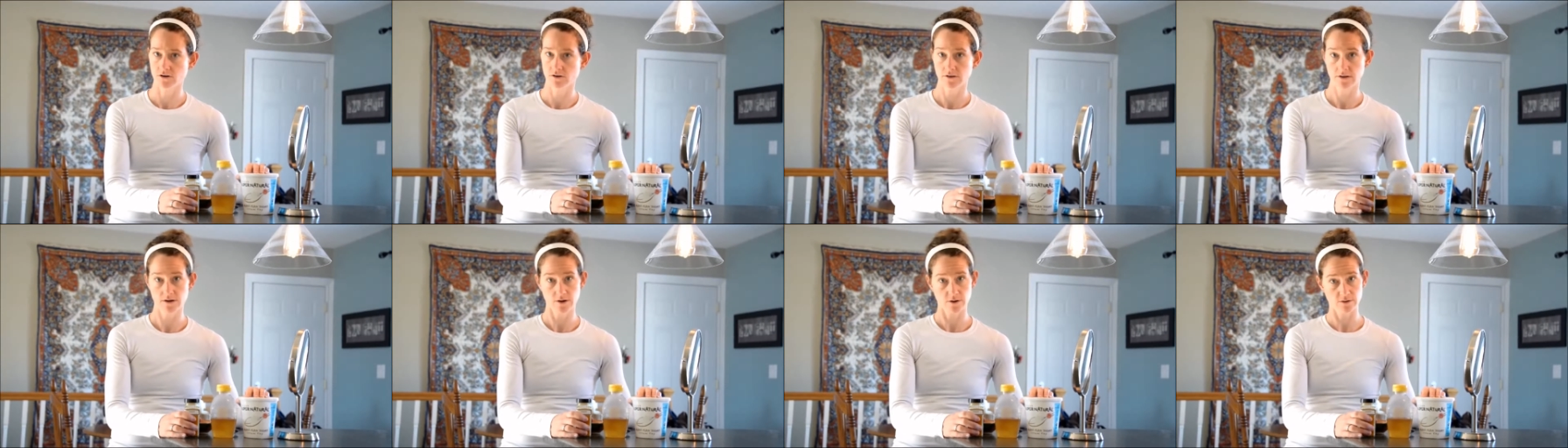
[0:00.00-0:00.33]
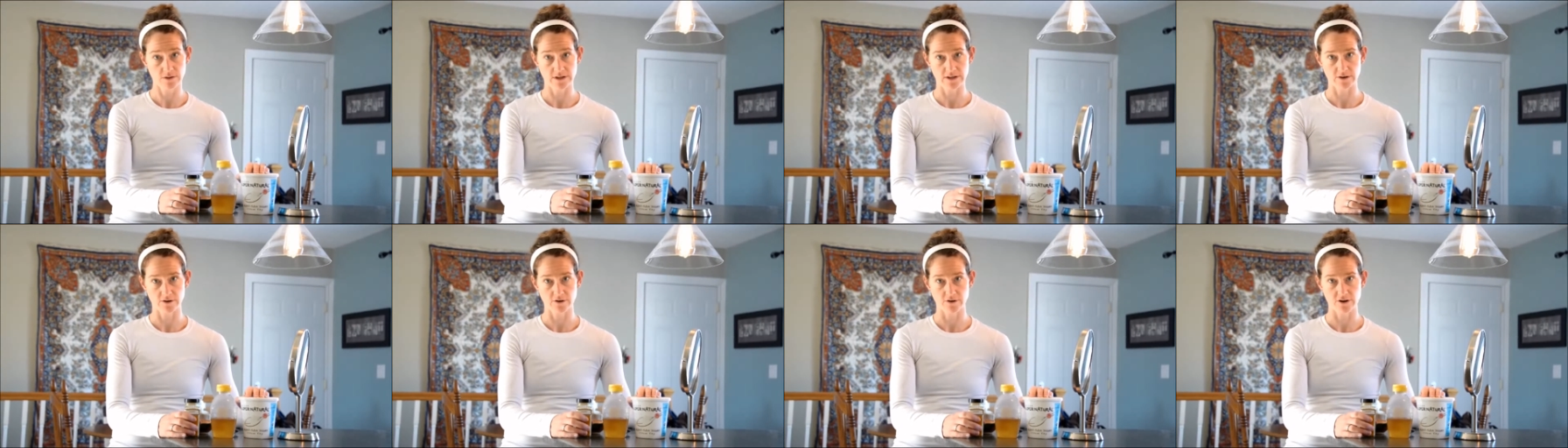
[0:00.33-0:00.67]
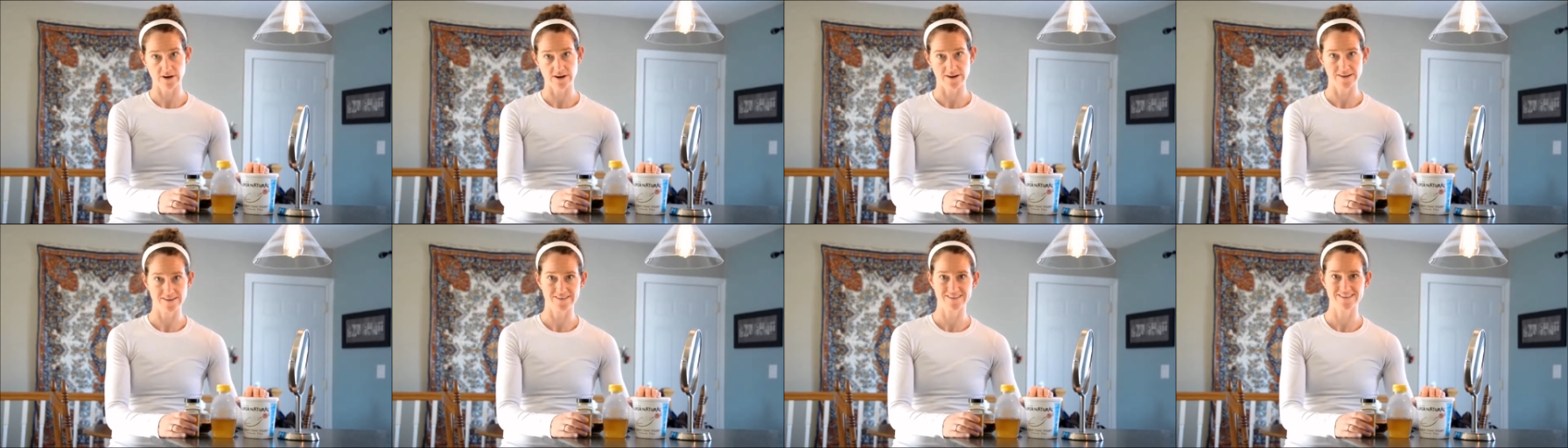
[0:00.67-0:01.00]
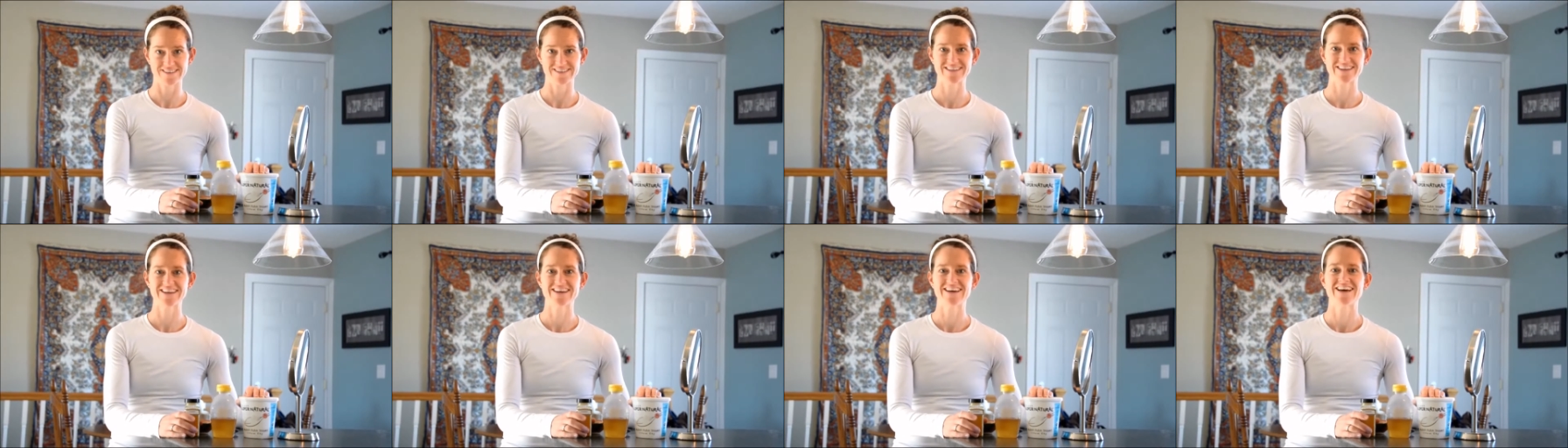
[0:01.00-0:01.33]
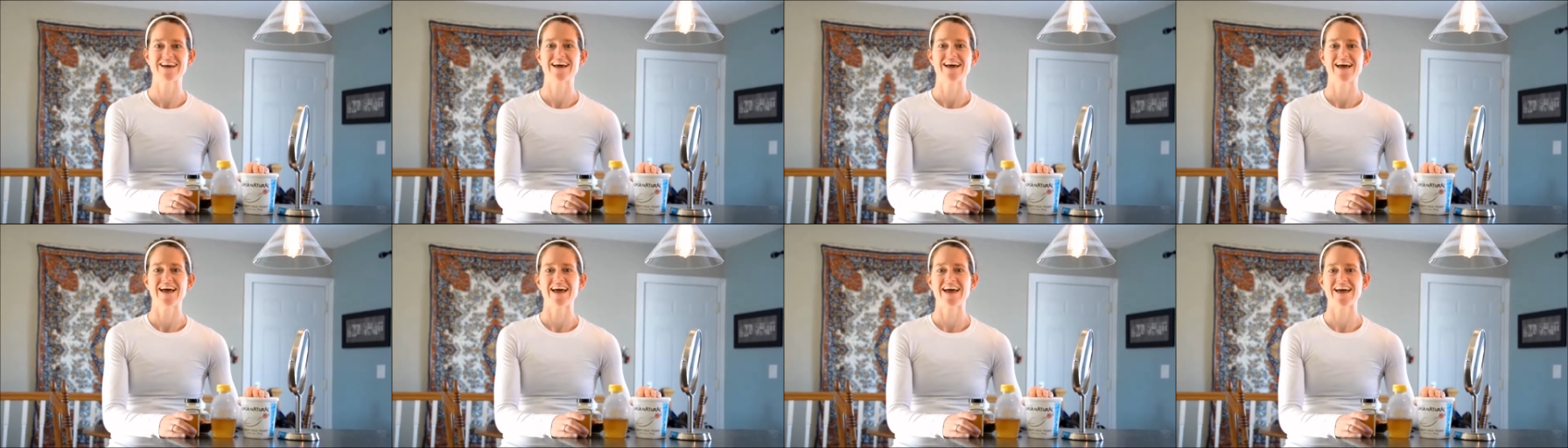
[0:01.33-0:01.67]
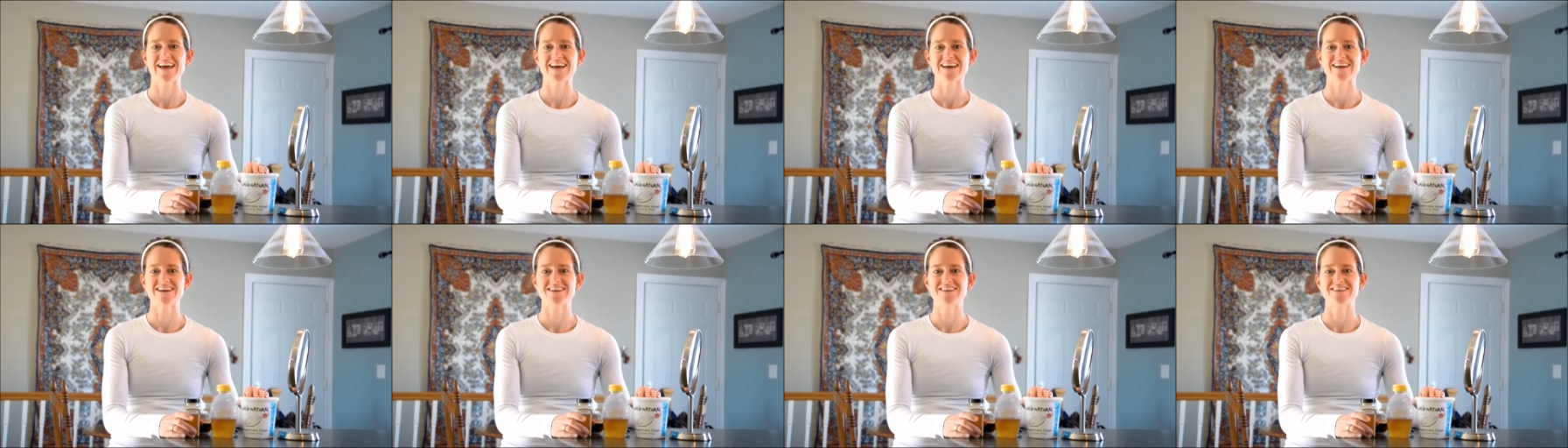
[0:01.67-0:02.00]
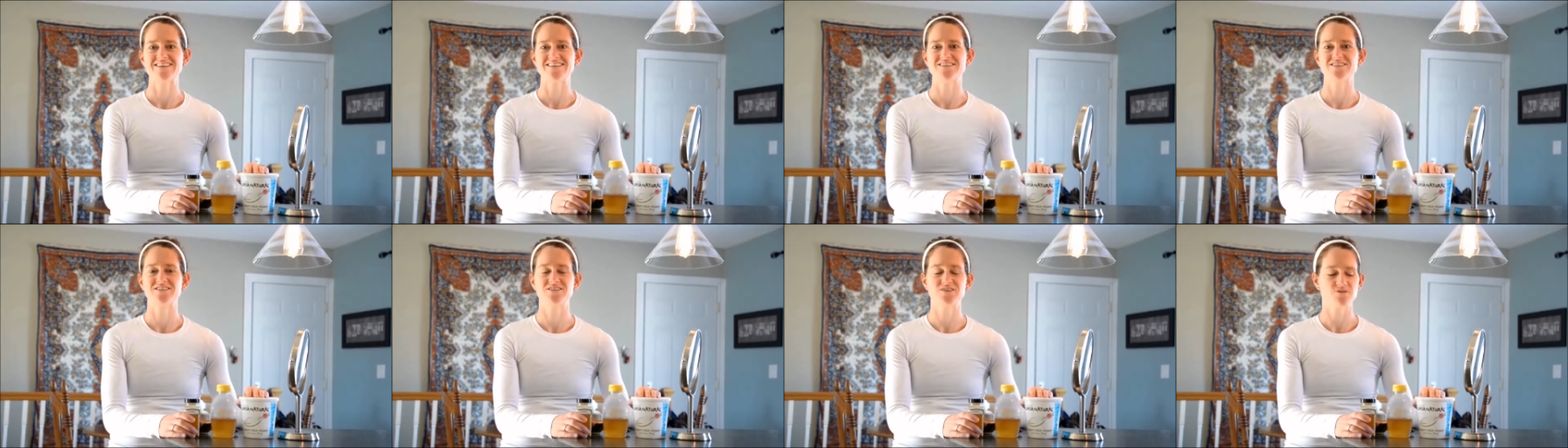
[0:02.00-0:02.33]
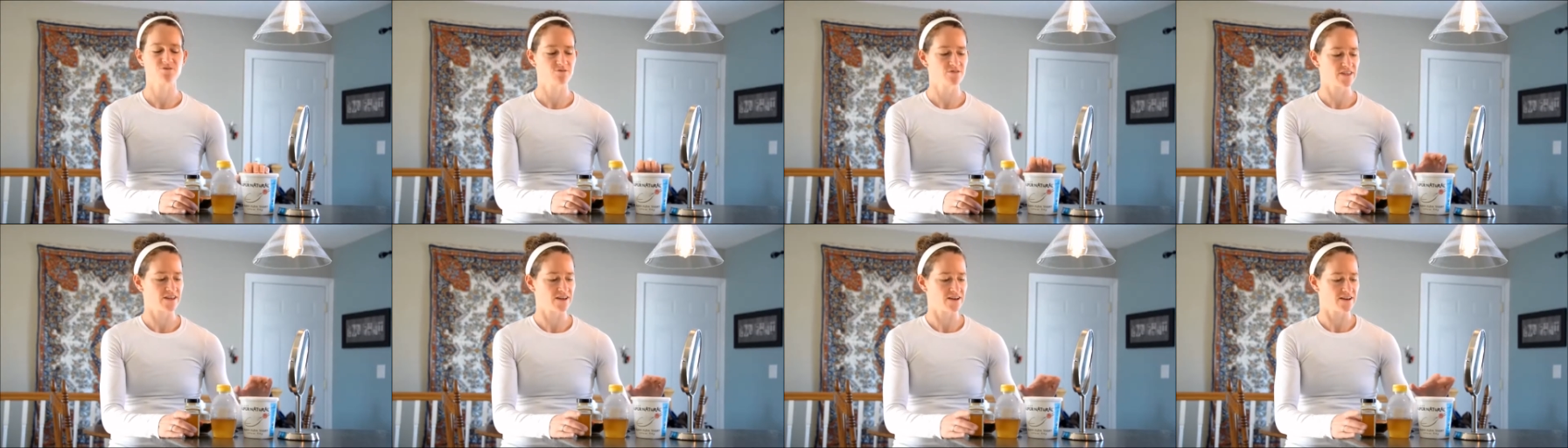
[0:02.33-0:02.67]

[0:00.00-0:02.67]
the only ingredients. And so